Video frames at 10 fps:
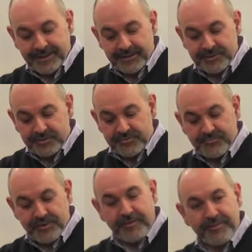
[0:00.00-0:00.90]
I
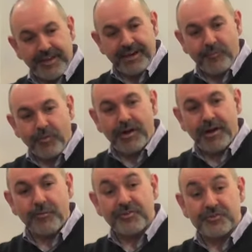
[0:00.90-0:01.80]
wrote that while
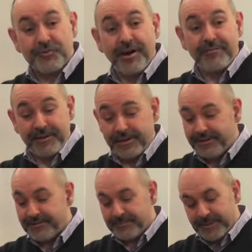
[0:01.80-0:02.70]
I was driving
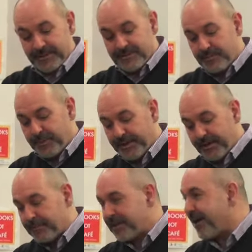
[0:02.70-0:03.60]
to pick
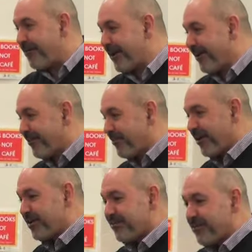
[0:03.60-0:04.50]
up the curry goat and
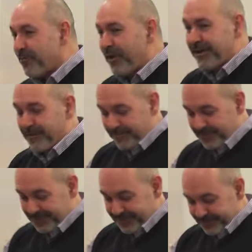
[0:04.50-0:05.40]
rice from Wickham,
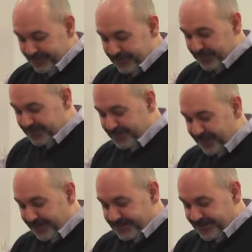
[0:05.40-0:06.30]
from Mrs.
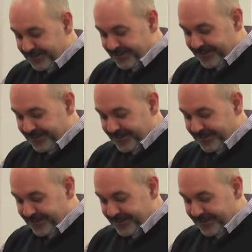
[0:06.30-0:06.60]
Hector.